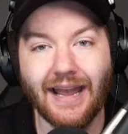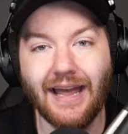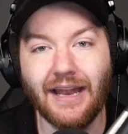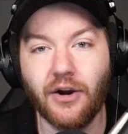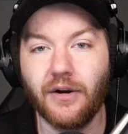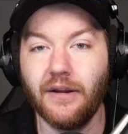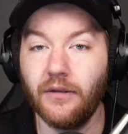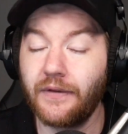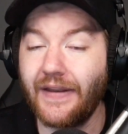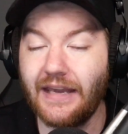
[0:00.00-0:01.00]
and it
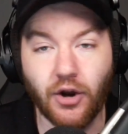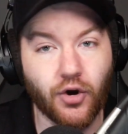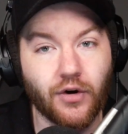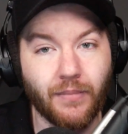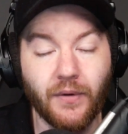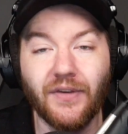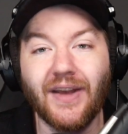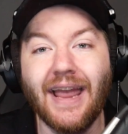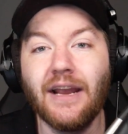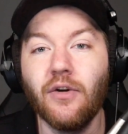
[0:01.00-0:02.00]
looked like he hurt both his
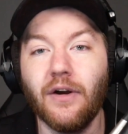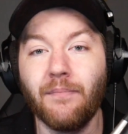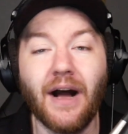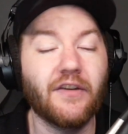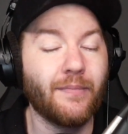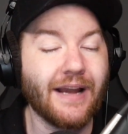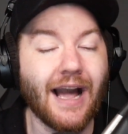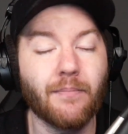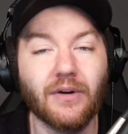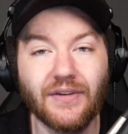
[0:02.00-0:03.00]
ankle and possibly
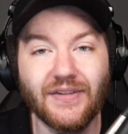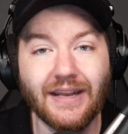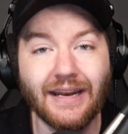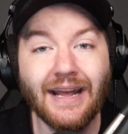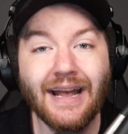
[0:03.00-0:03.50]
hyperextended